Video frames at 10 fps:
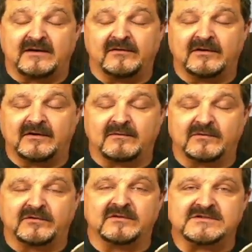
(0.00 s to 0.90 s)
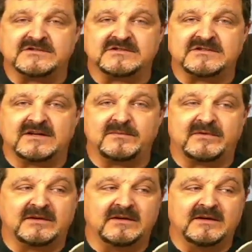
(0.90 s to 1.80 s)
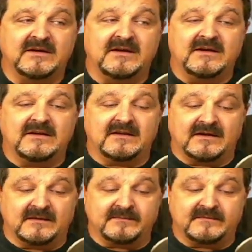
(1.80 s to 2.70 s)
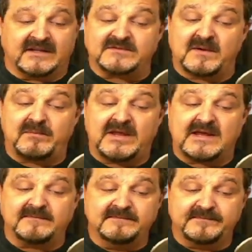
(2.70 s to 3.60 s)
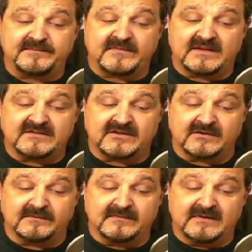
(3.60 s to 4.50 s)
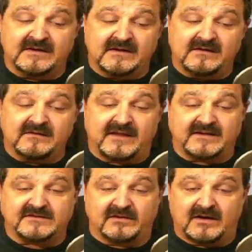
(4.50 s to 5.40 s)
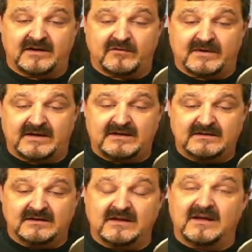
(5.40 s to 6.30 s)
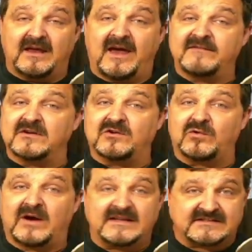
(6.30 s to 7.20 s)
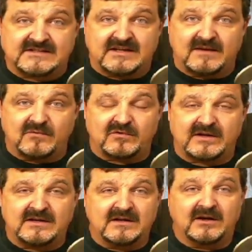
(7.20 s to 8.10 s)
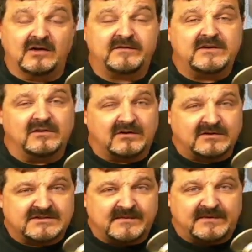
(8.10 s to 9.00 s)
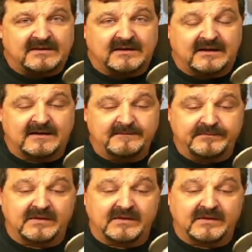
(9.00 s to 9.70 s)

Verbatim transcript: I don't know how we'll do this just yet, but... that's my plan. So thanks a lot, everybody. Have a great Sunday morning. Hopefully you learned something today.